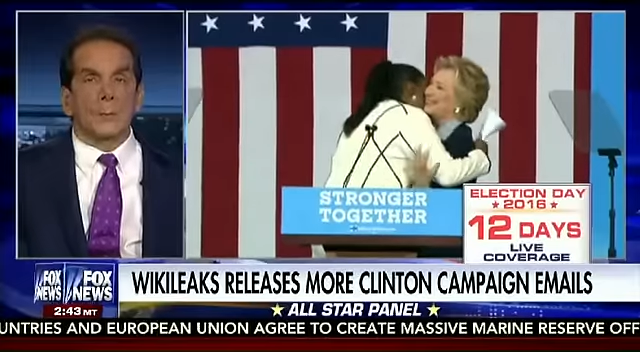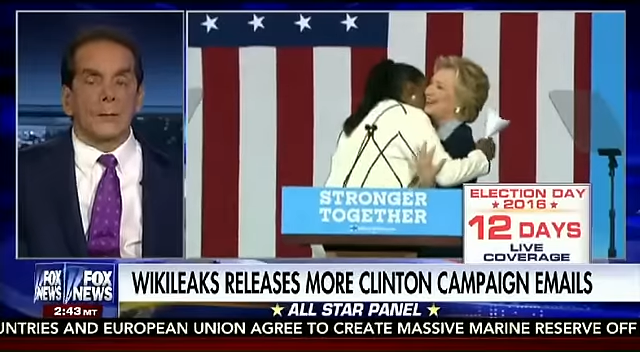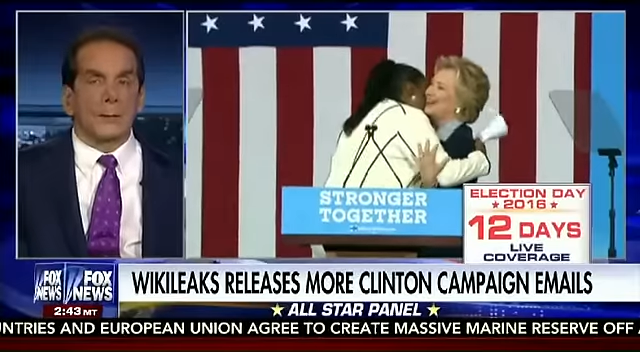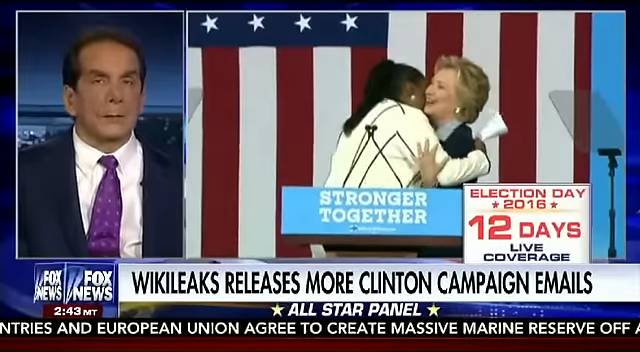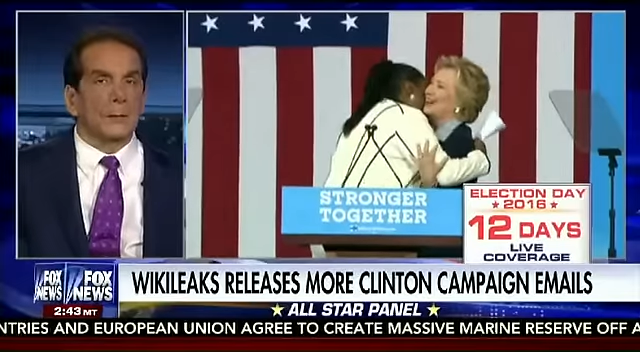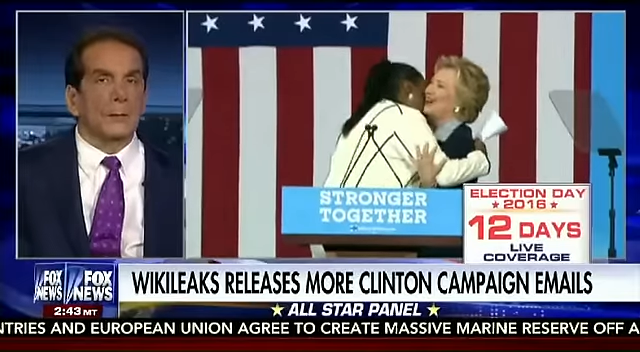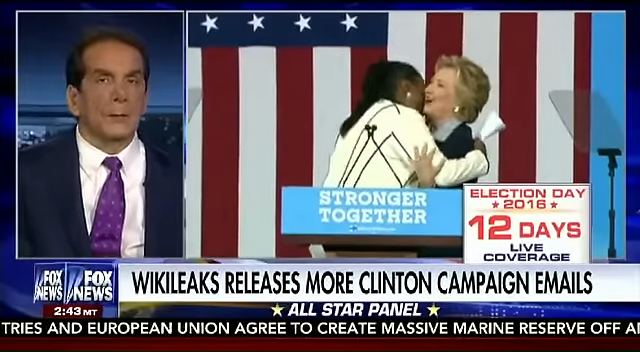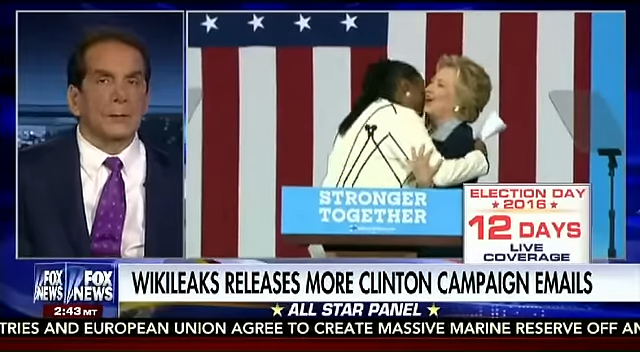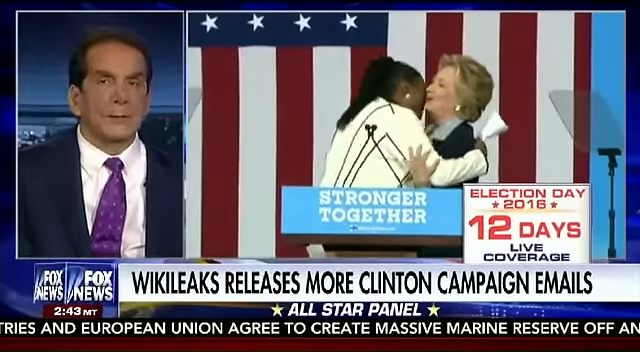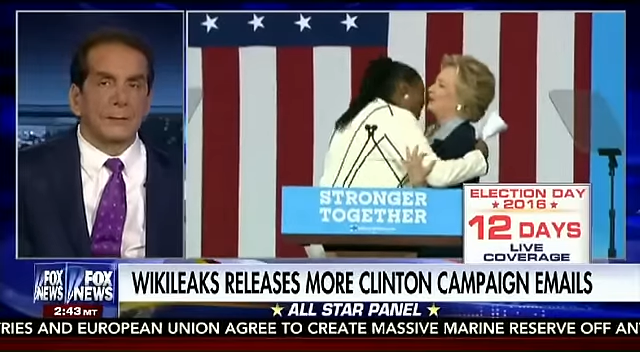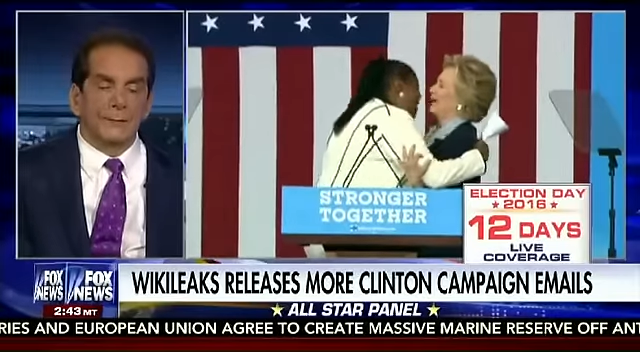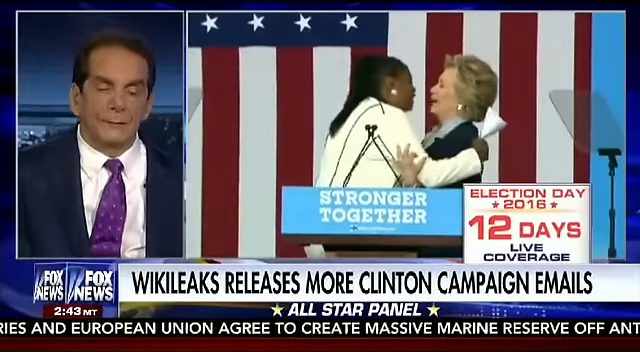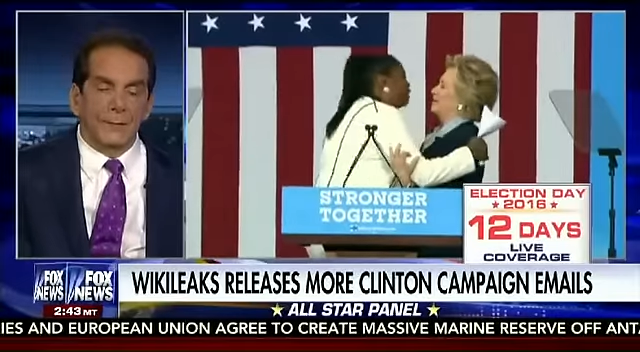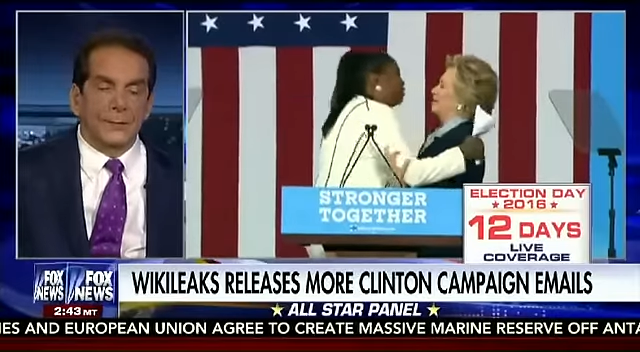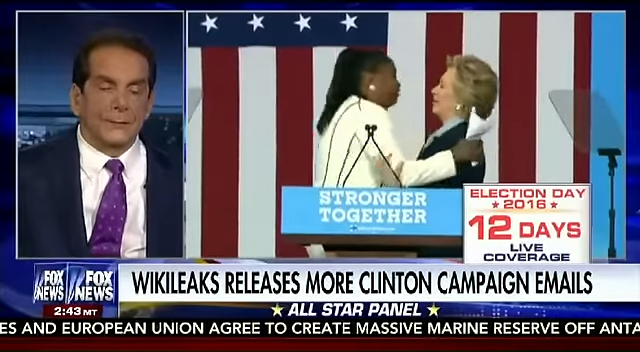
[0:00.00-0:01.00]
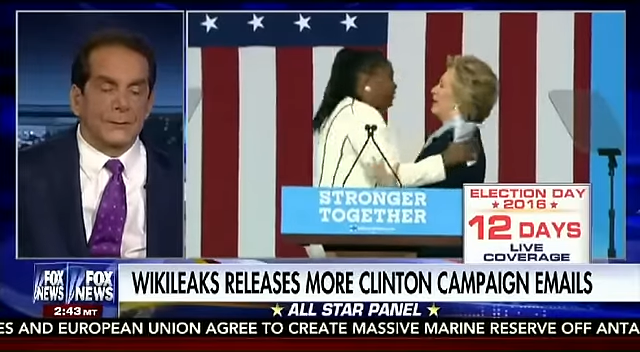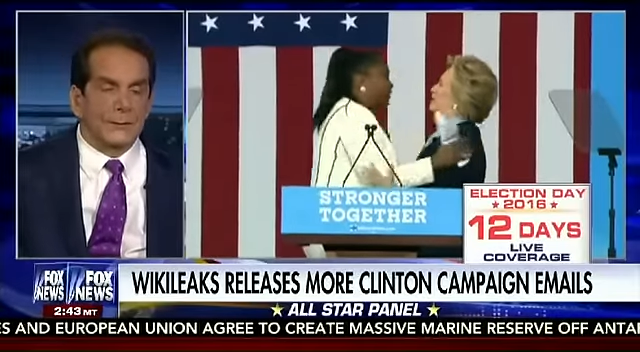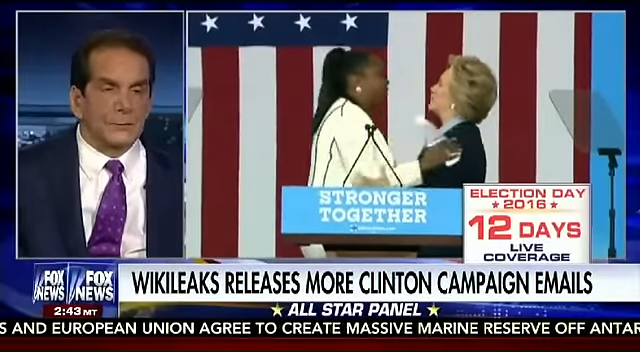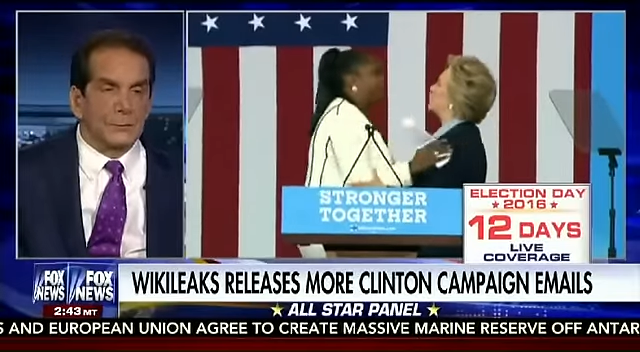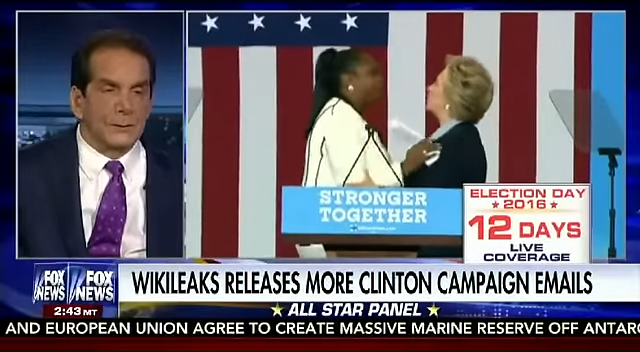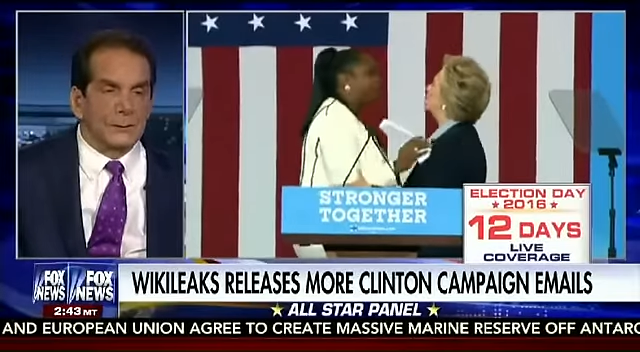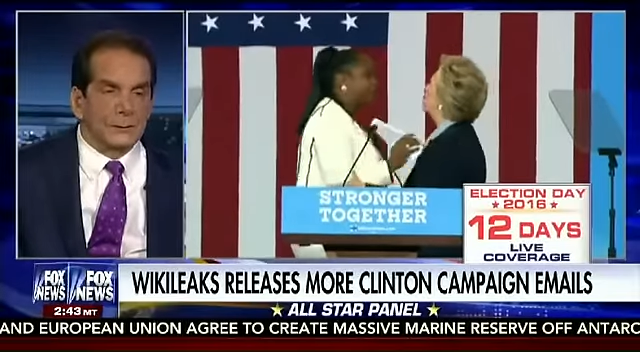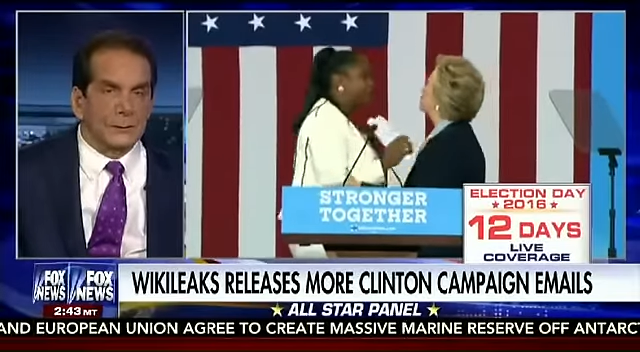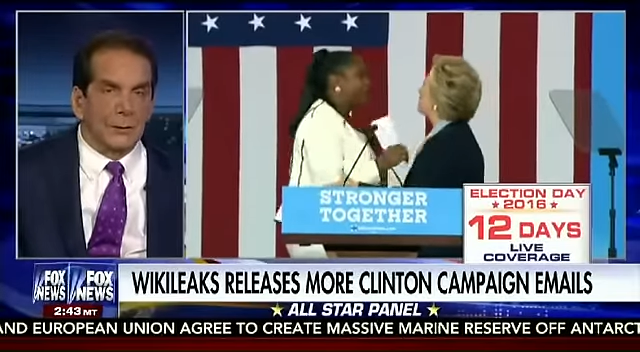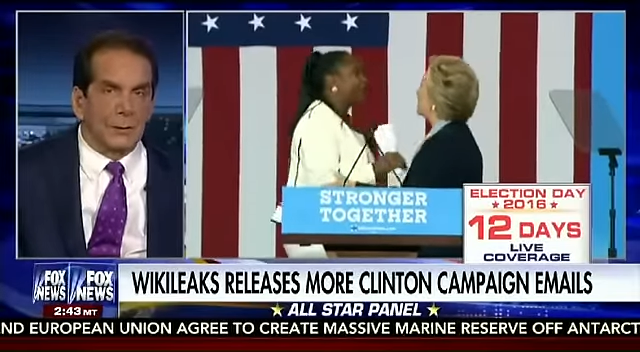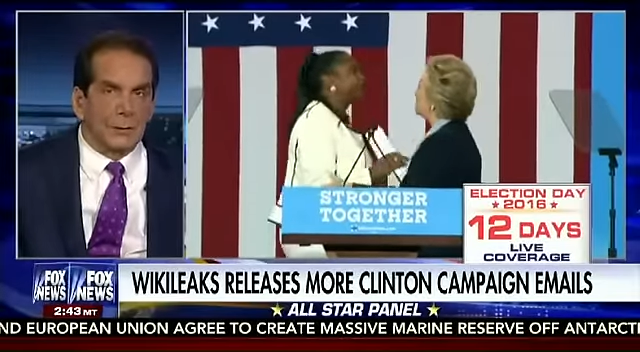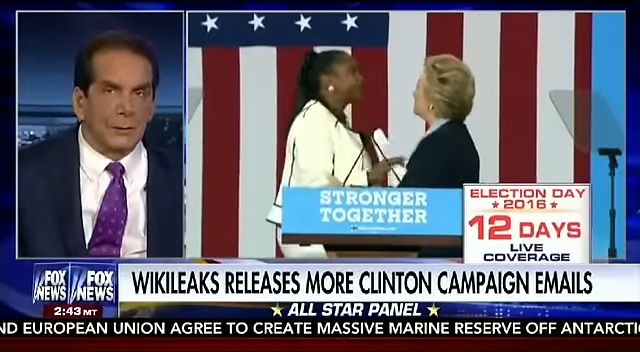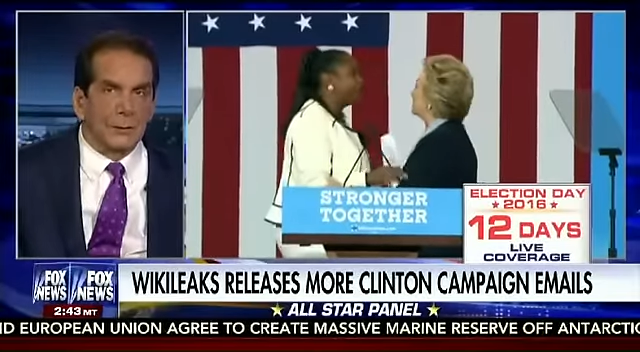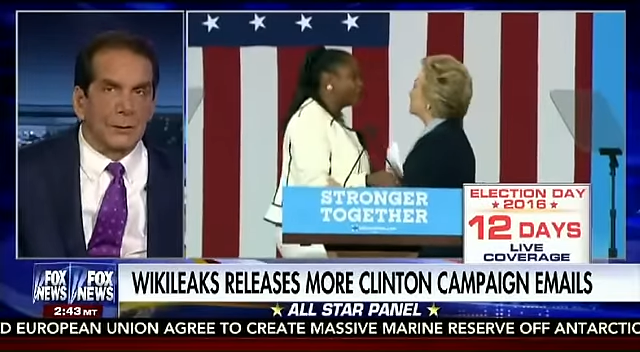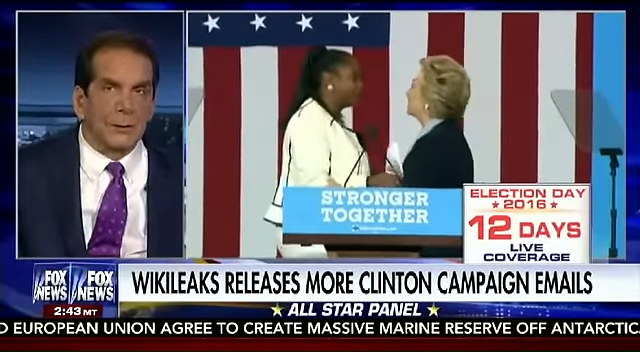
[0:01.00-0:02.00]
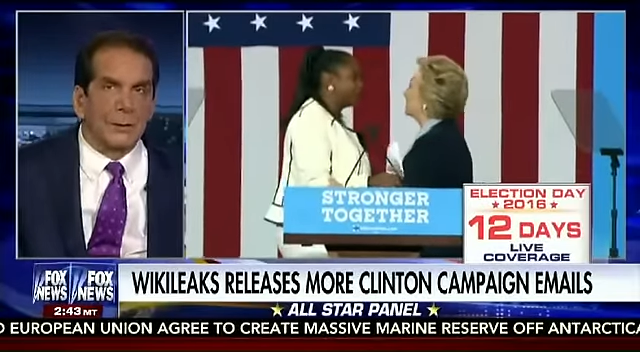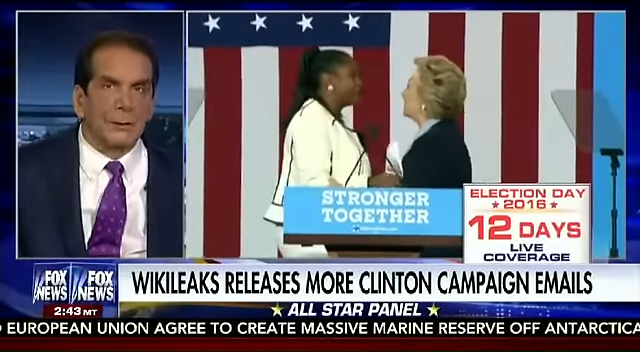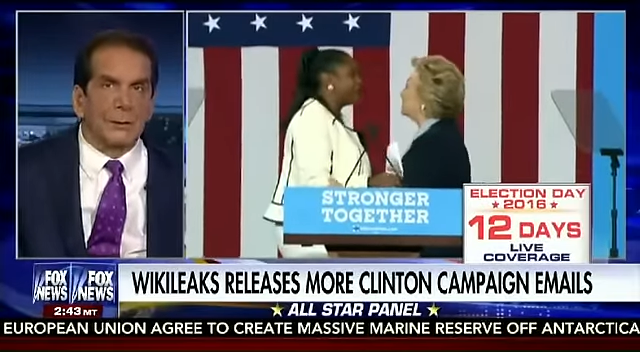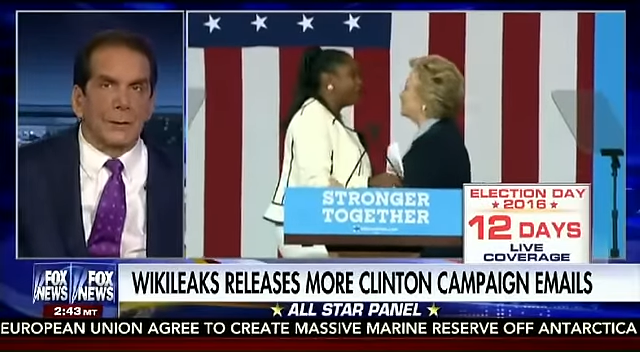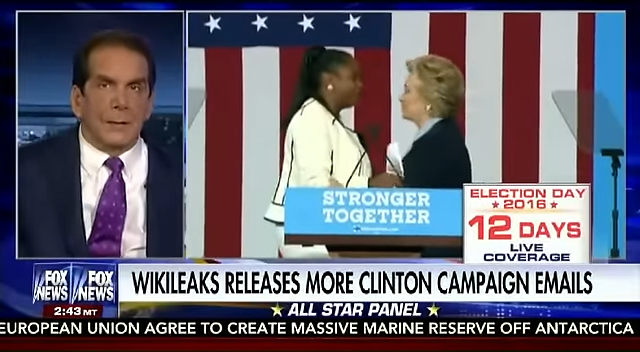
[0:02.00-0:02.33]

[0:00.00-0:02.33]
And her only defense, as we saw earlier,